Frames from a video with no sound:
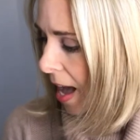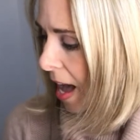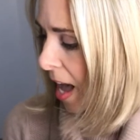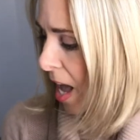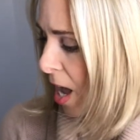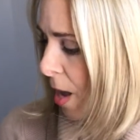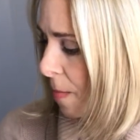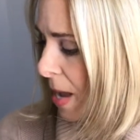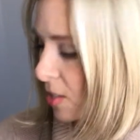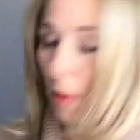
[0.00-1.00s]

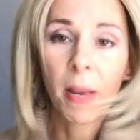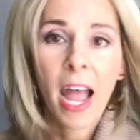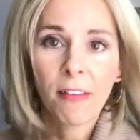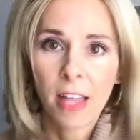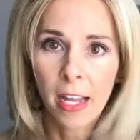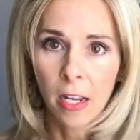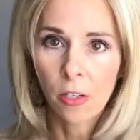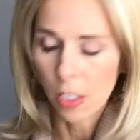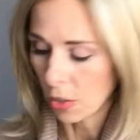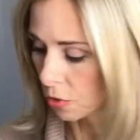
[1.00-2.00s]
Um, so I'm gonna have that
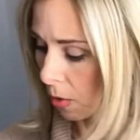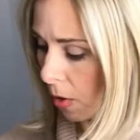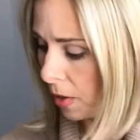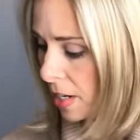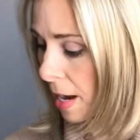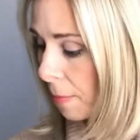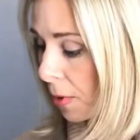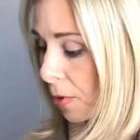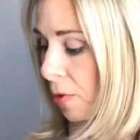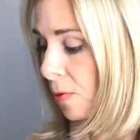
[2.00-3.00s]
under control.
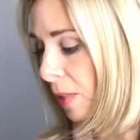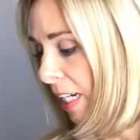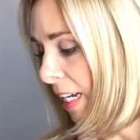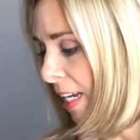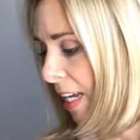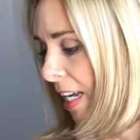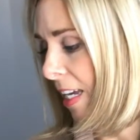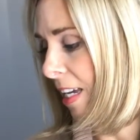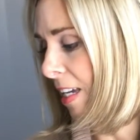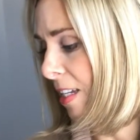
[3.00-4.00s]
Number three
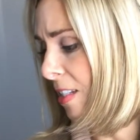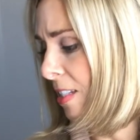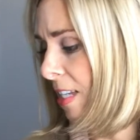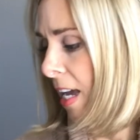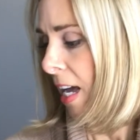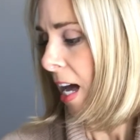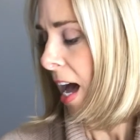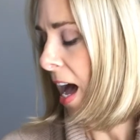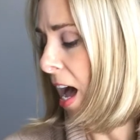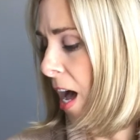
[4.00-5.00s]
is
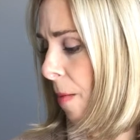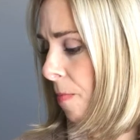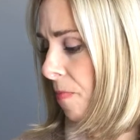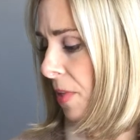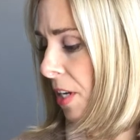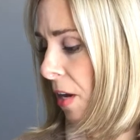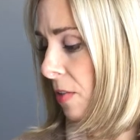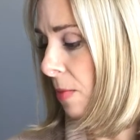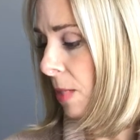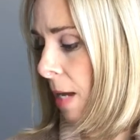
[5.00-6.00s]
um, you know,
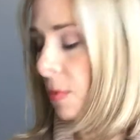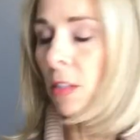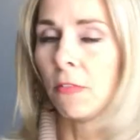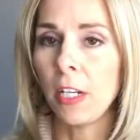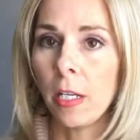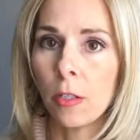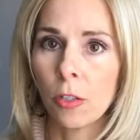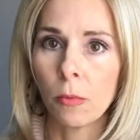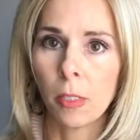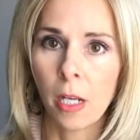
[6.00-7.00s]
sometimes the videos
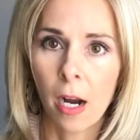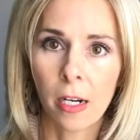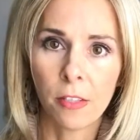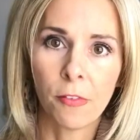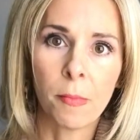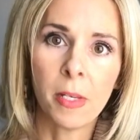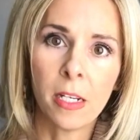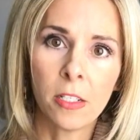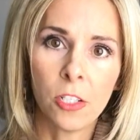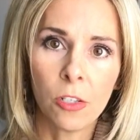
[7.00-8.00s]
are really hard for me
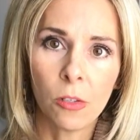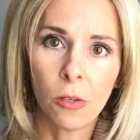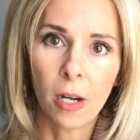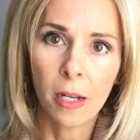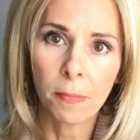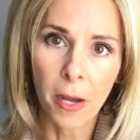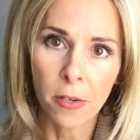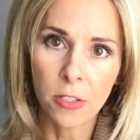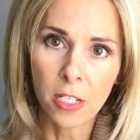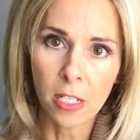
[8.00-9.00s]
to do
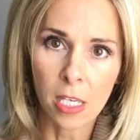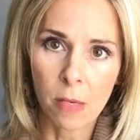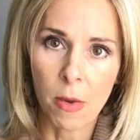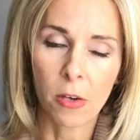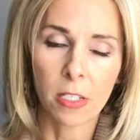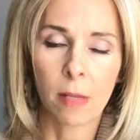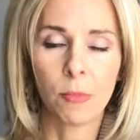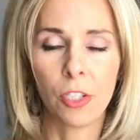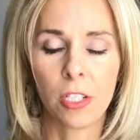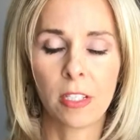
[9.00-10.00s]
post chemo because I'm
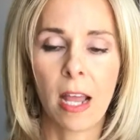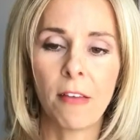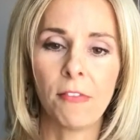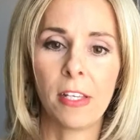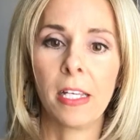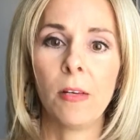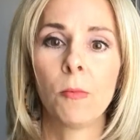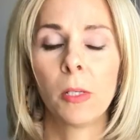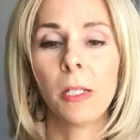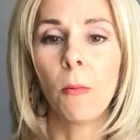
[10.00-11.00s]
just not feeling
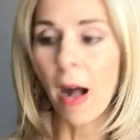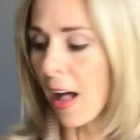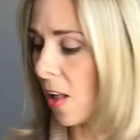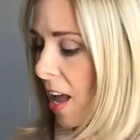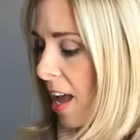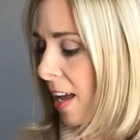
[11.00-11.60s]
really well.